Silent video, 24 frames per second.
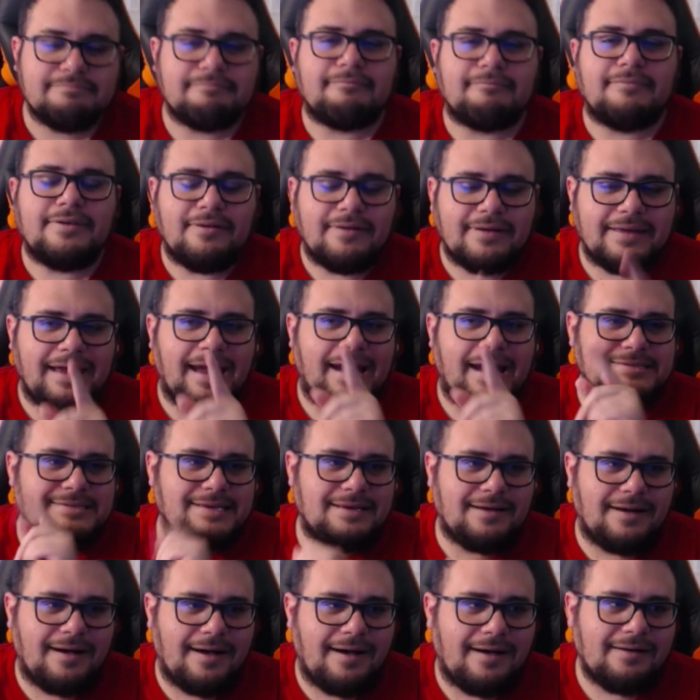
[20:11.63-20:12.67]
You're catching
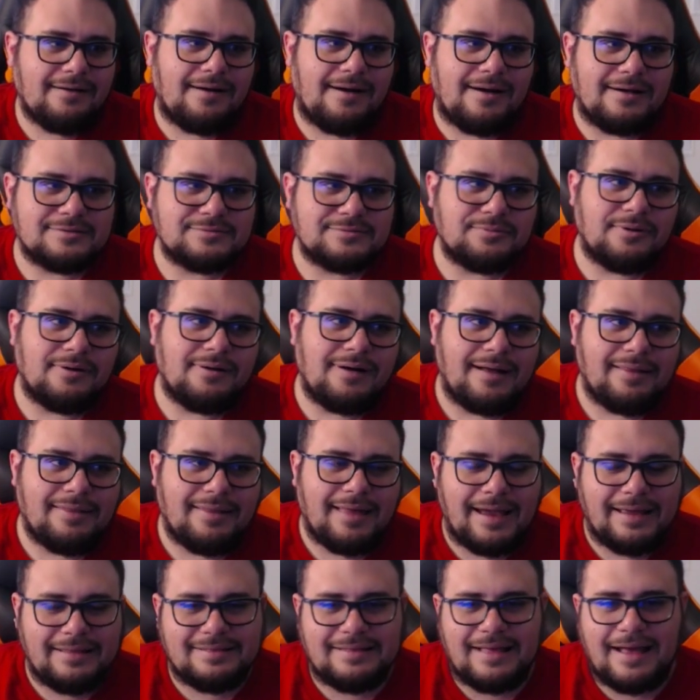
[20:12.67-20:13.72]
on, Oswald. I
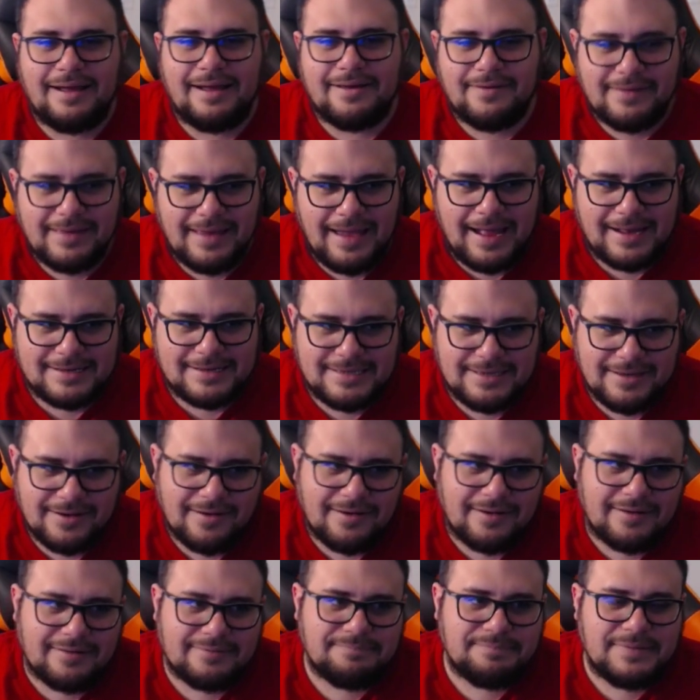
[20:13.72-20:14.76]
like that. You're catching
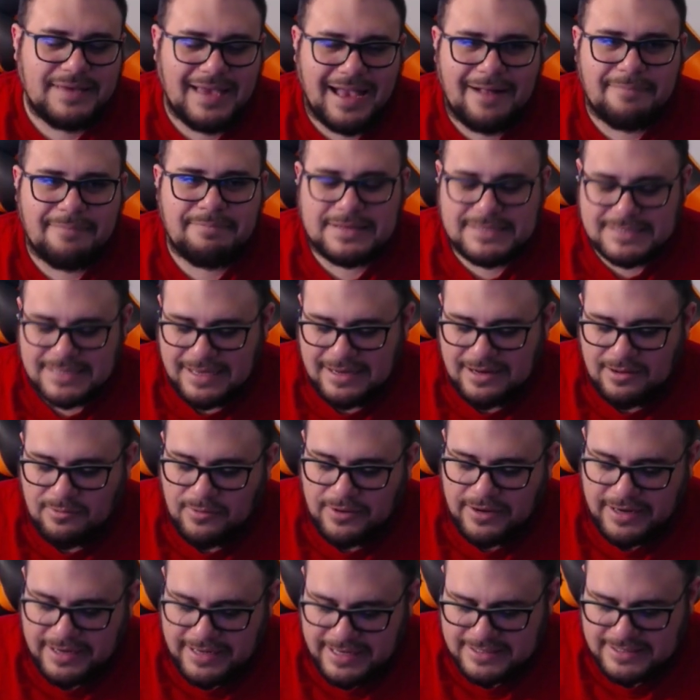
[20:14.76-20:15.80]
on. Yeah, that's kind of
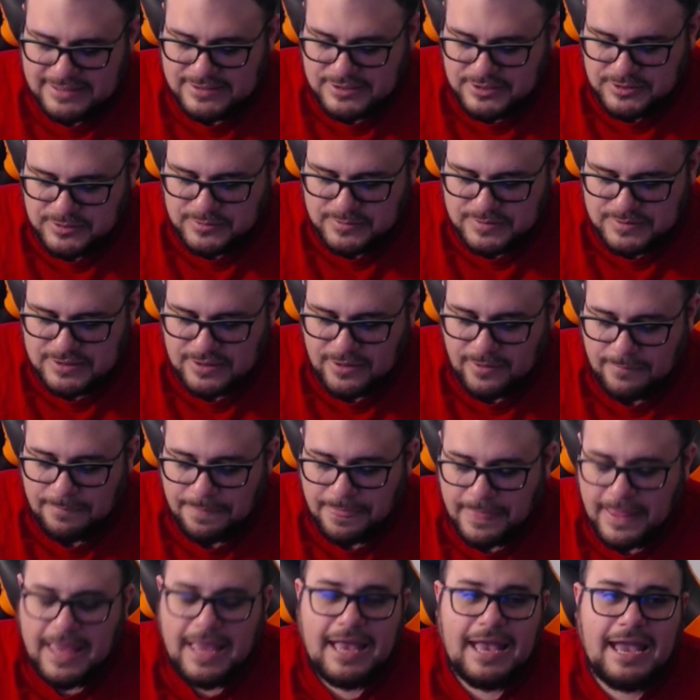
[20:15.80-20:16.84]
what it is too. So,
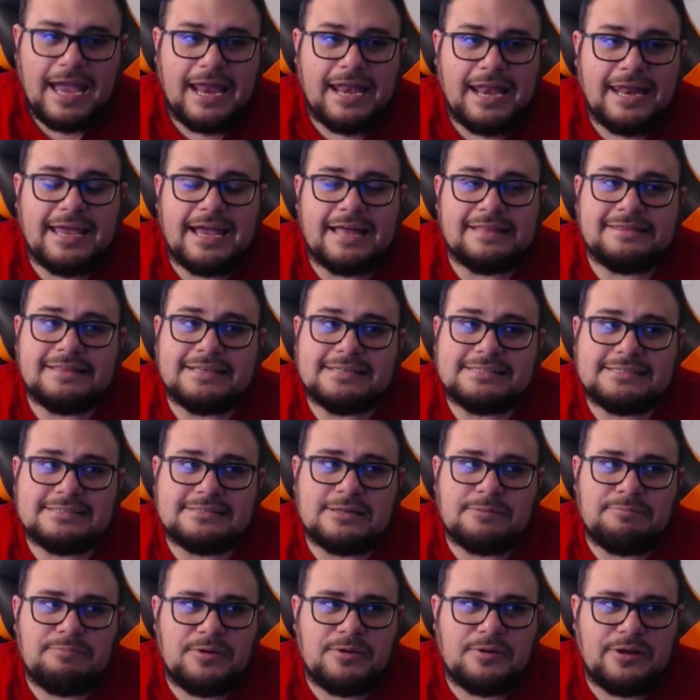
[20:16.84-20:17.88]
and again, this is the
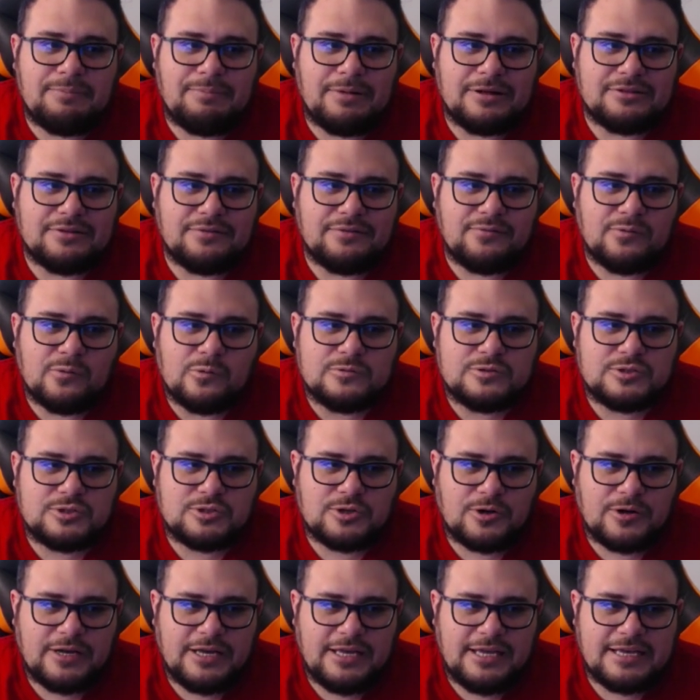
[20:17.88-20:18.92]
beauty about the Fool's
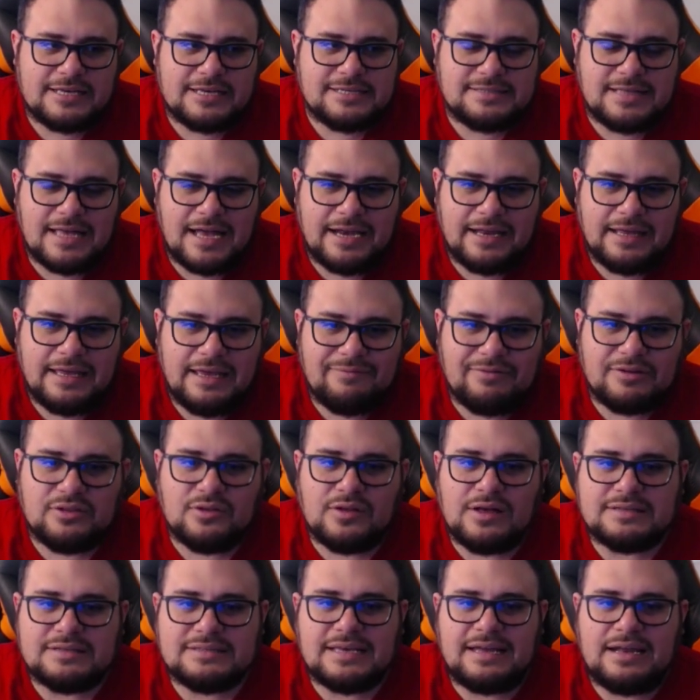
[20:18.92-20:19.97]
Journey, is that even though
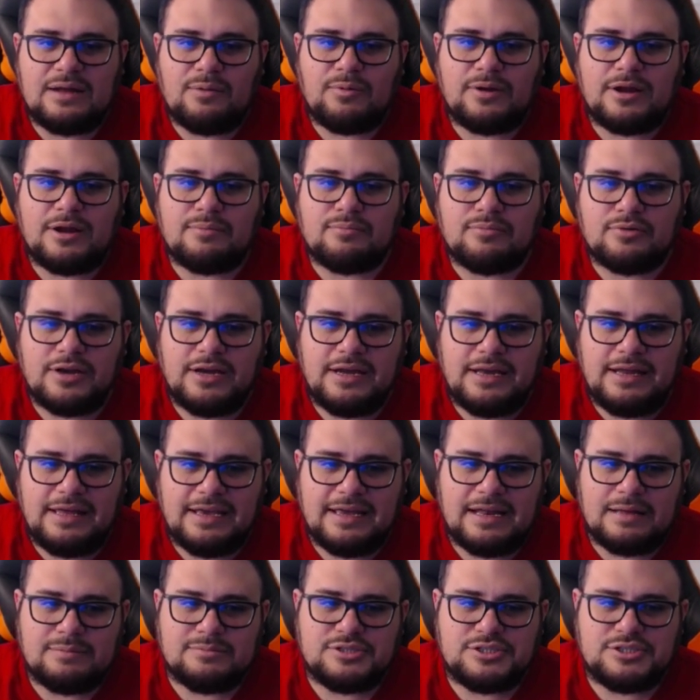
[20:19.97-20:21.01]
that's kind of what I'm reading
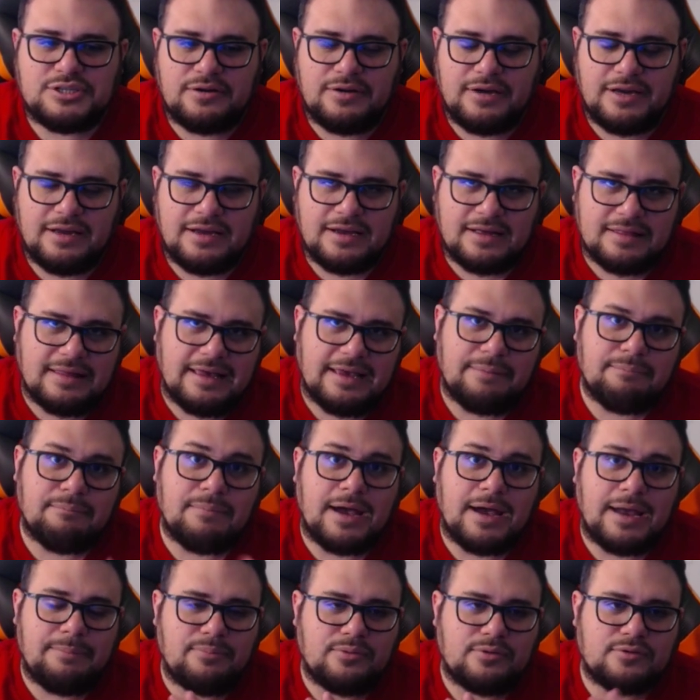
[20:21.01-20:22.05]
and I'm sharing like
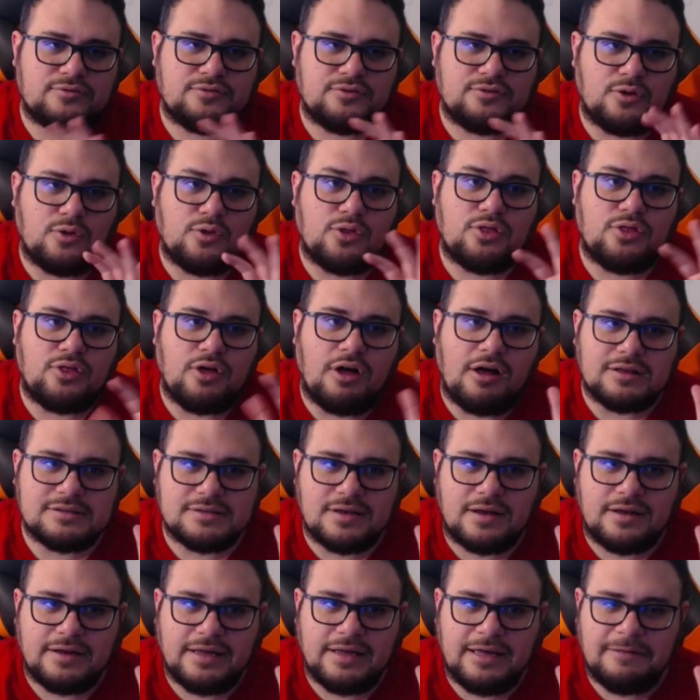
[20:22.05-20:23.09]
my personal thoughts
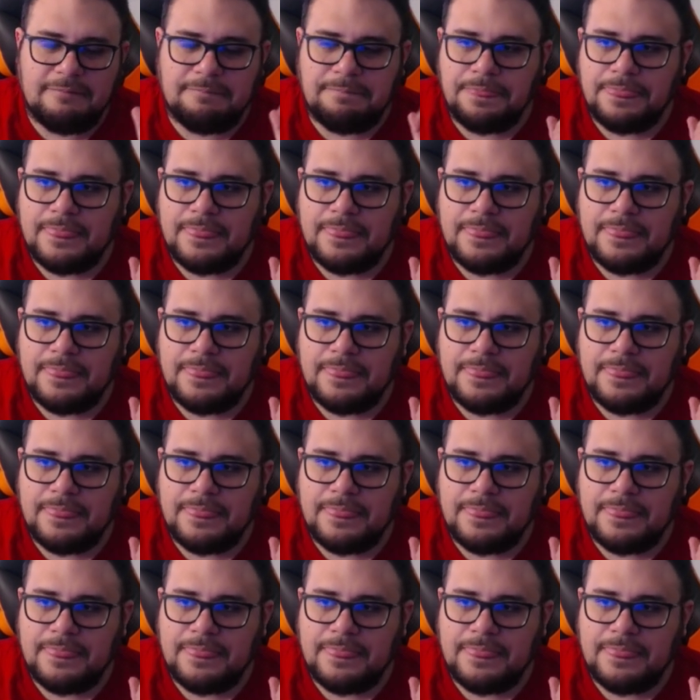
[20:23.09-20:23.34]
on it,